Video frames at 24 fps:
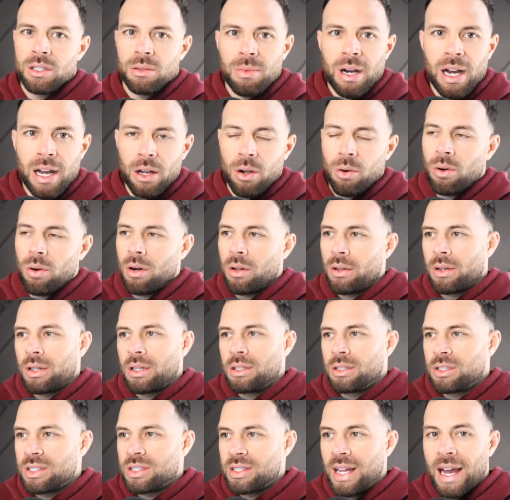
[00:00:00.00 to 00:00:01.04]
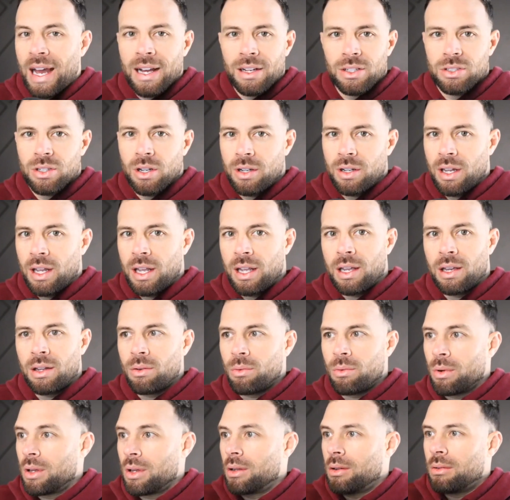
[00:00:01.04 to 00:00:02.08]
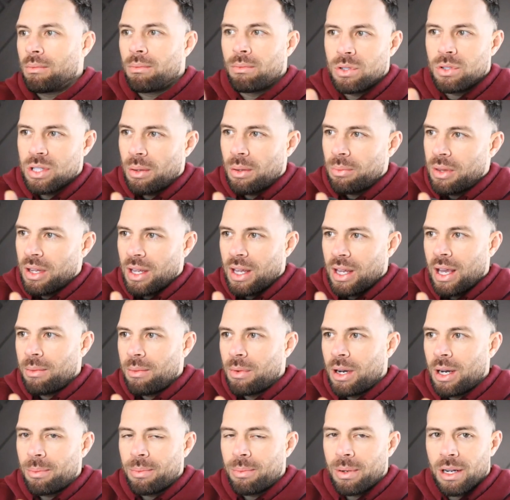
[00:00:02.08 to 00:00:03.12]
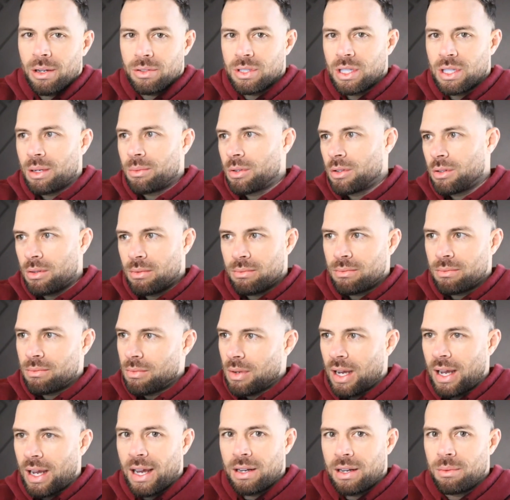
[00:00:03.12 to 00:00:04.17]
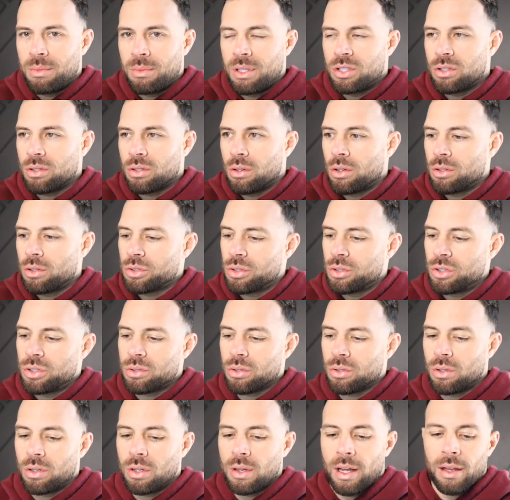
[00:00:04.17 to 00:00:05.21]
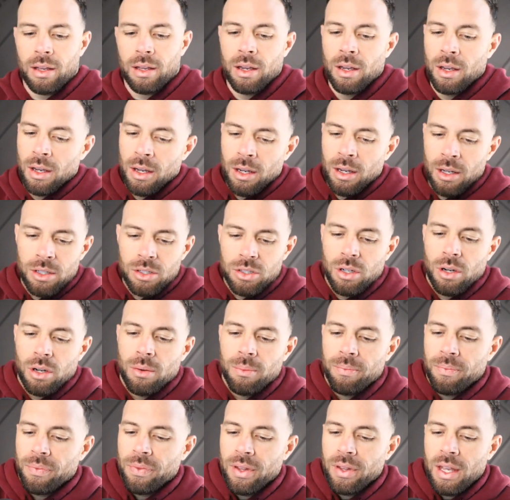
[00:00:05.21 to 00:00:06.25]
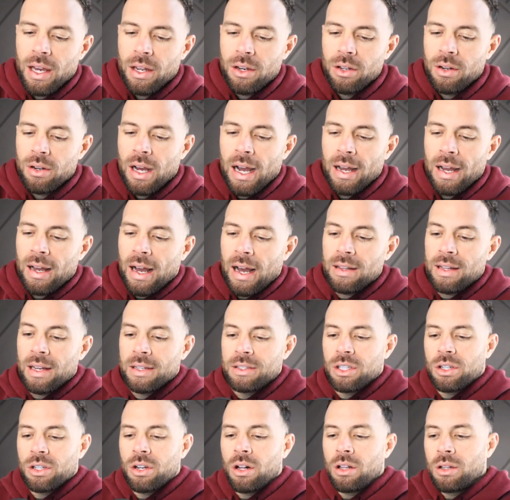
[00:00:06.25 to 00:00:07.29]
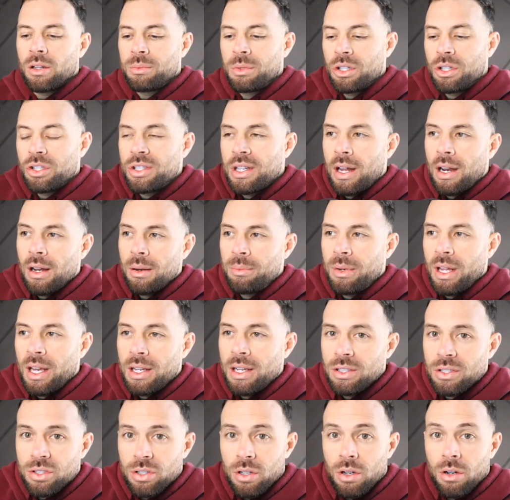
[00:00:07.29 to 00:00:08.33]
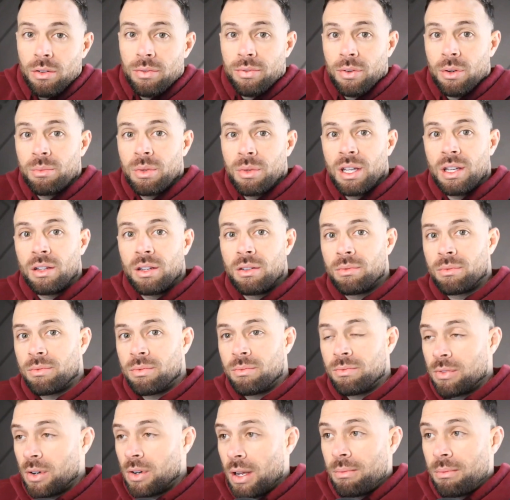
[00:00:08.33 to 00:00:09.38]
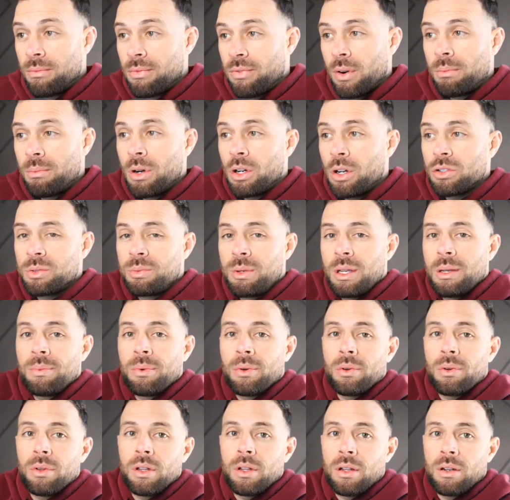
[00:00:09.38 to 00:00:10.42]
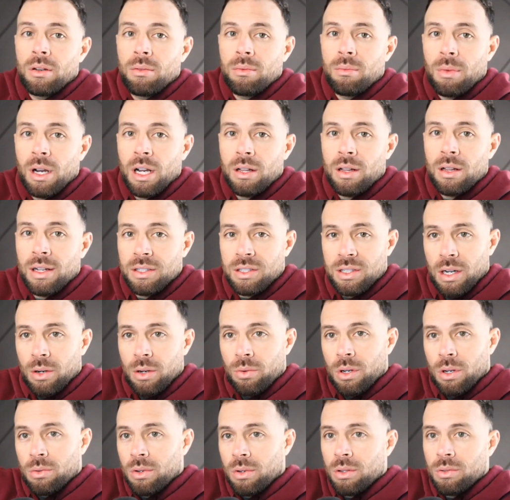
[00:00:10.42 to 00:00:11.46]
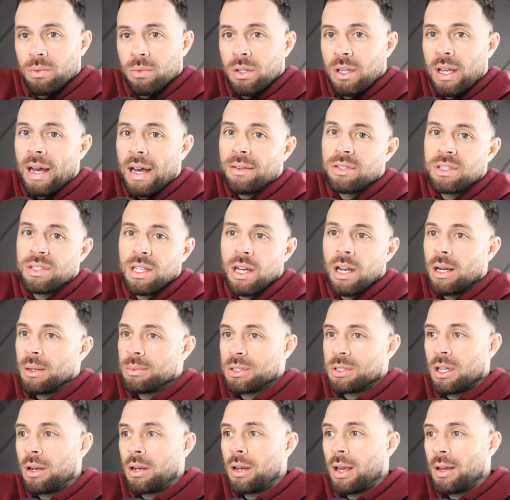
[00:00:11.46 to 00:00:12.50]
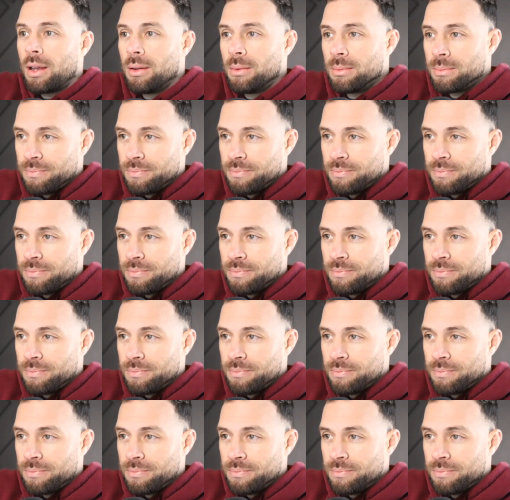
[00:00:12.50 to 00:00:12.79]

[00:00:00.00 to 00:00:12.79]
high quality snacks on hand when something came up and I had to miss the grocery store. Like, so yeah, dude, I like to call them your setup days. So for me and for most people, then my clients that I work with, we have setup Sunday.